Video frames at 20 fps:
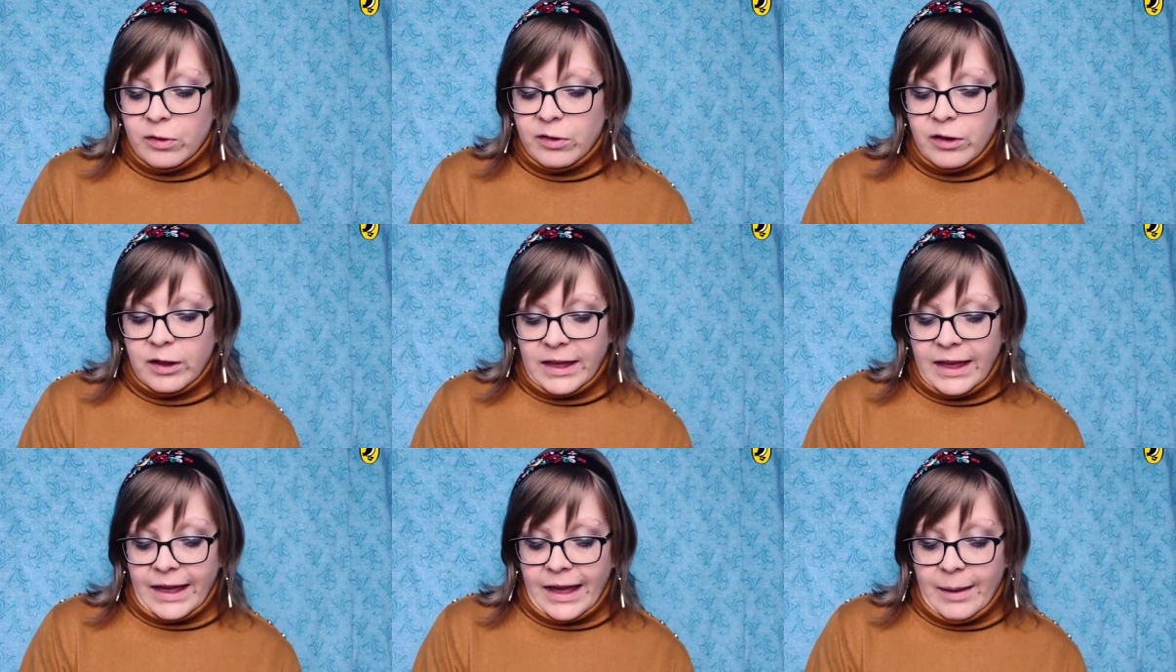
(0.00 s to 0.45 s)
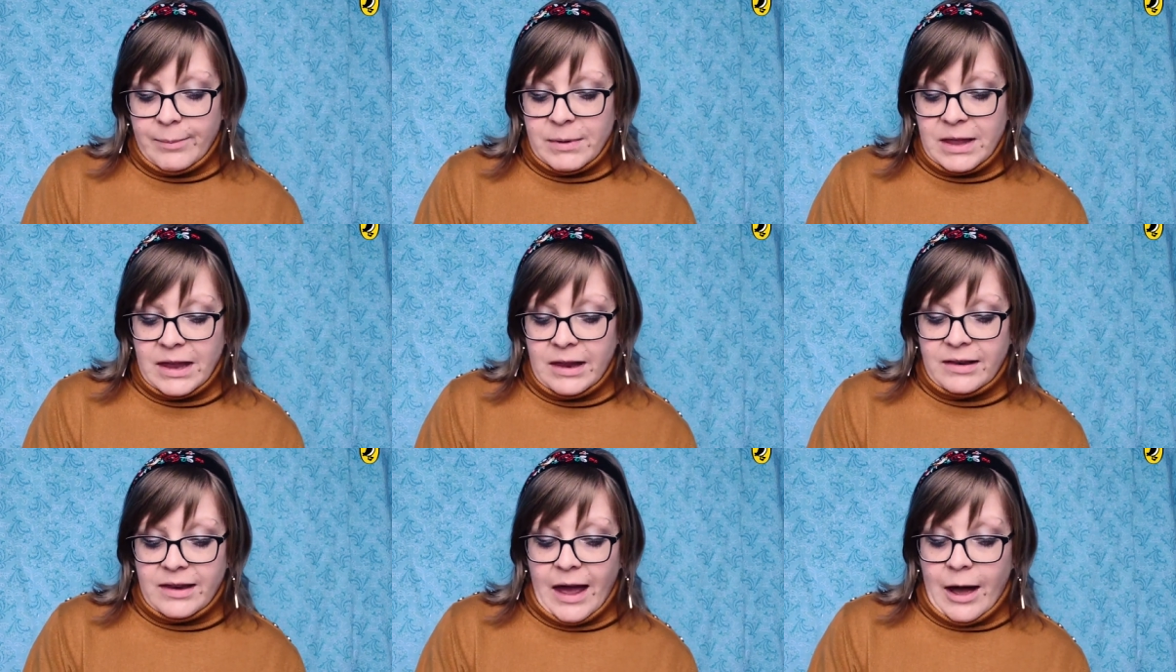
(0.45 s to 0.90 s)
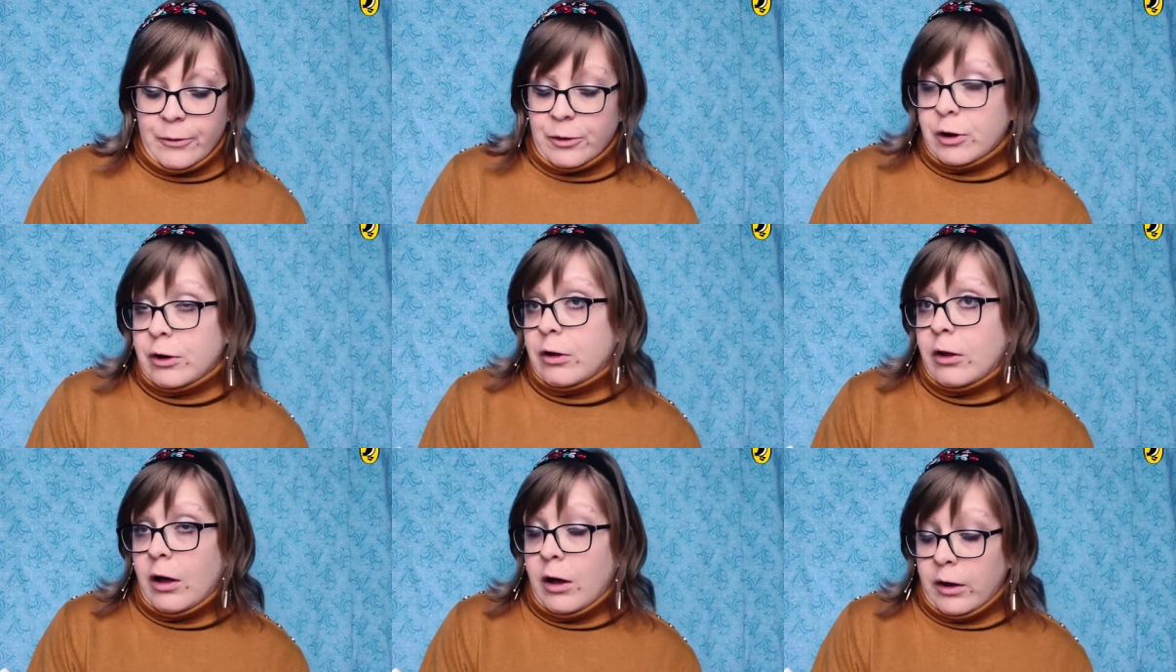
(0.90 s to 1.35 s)
was looking at me down
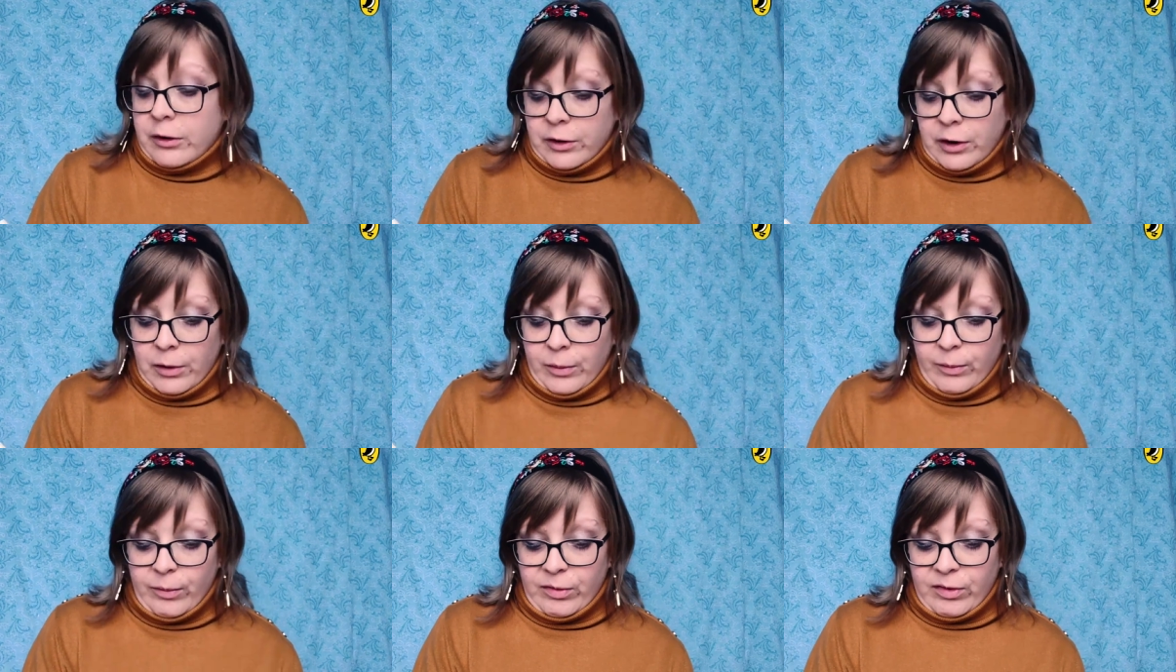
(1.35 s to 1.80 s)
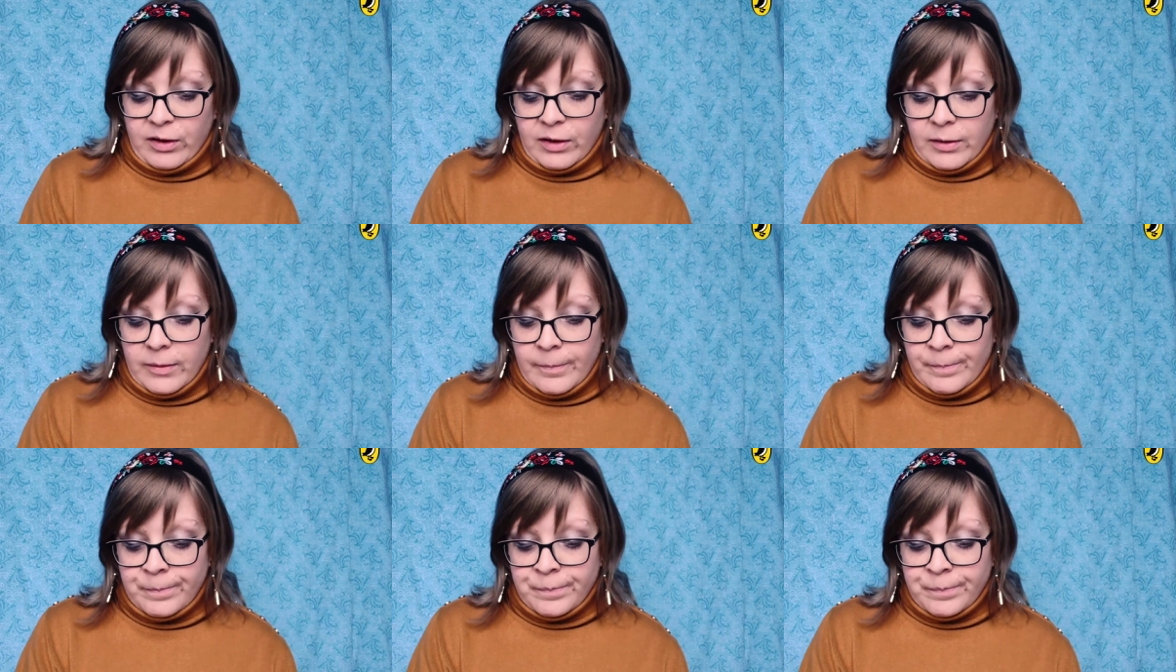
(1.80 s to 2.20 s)
her long nose.